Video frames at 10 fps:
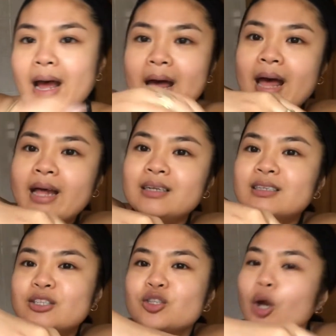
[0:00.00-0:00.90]
And
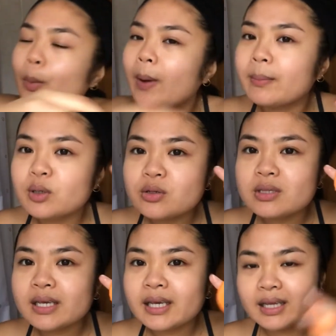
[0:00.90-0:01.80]
soap I'm
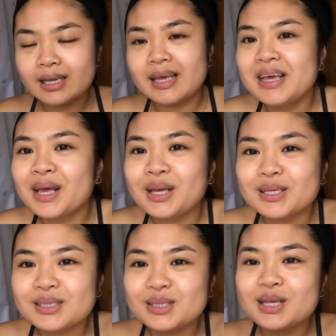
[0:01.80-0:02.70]
using
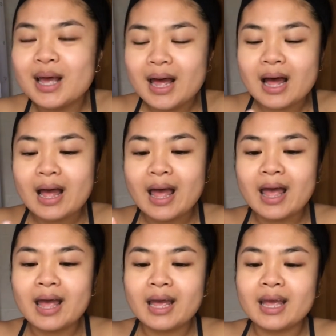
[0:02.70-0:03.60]
is
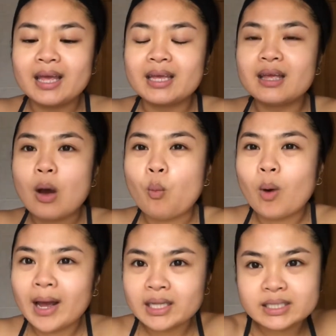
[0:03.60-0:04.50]
a
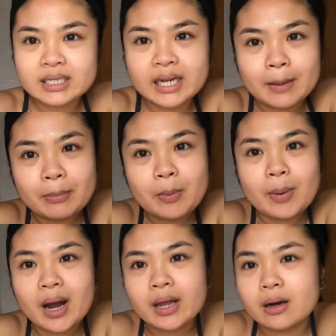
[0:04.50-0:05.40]
whitening
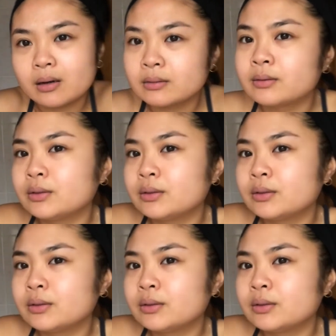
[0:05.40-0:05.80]
papaya